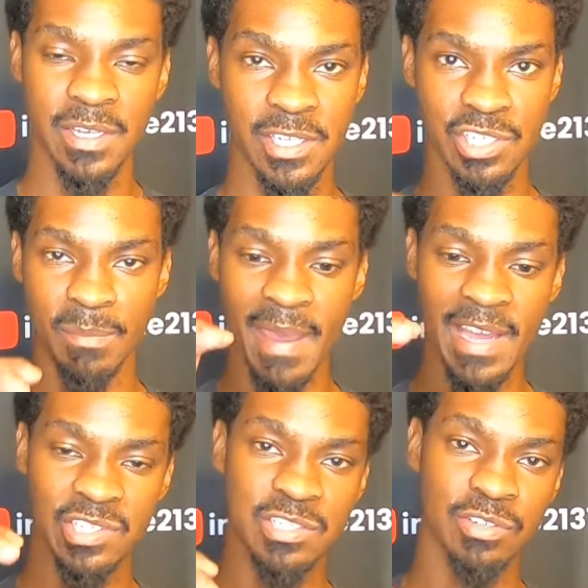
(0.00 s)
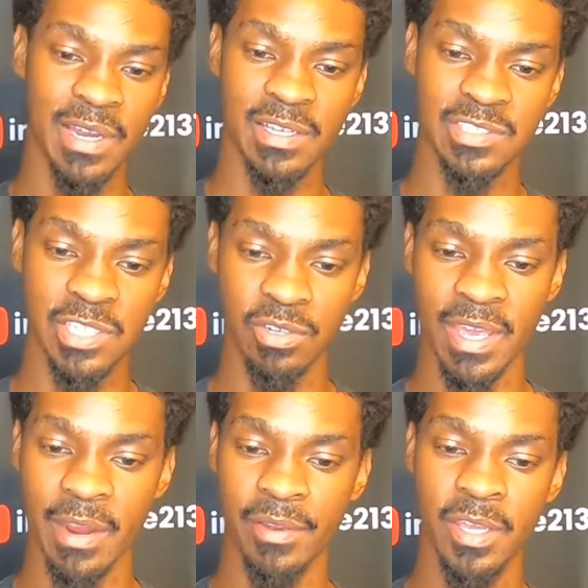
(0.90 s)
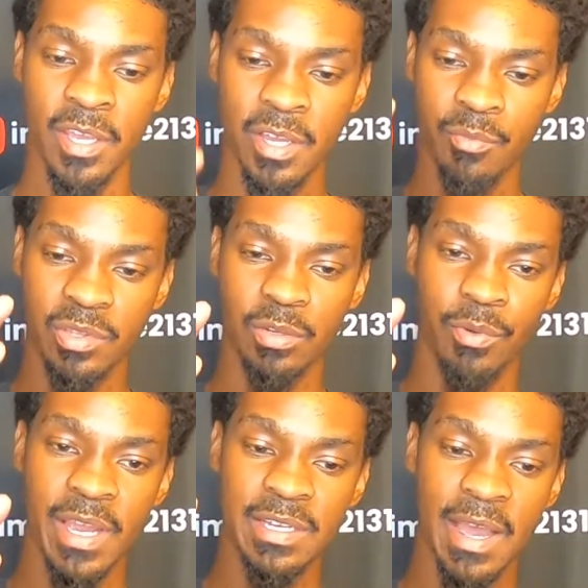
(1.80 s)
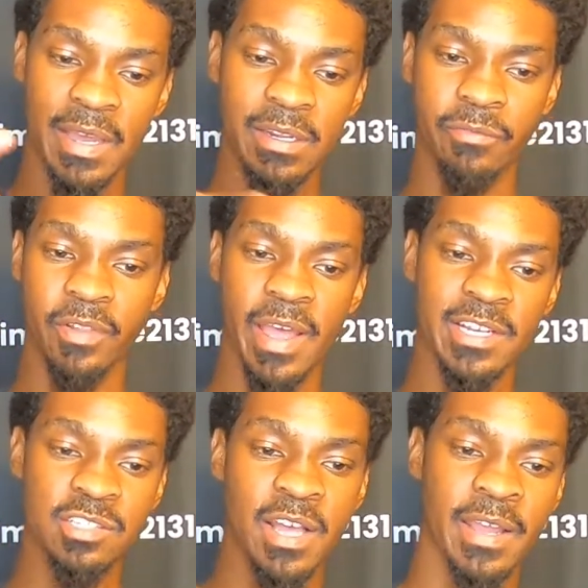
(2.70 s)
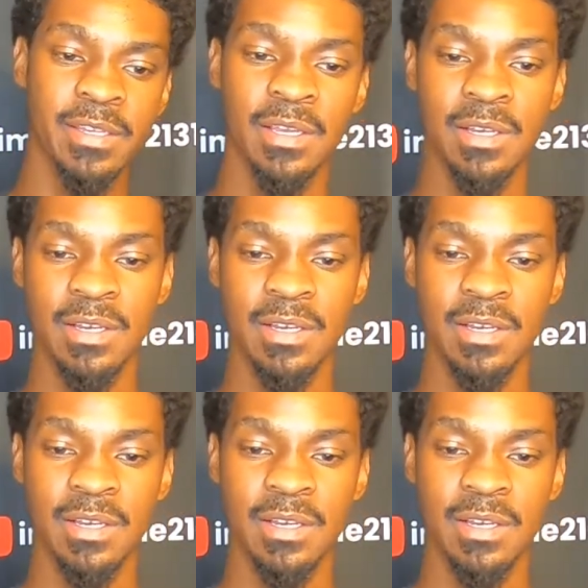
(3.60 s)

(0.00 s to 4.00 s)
Could you imagine trying to conceal carry with a red dot, a flashlight,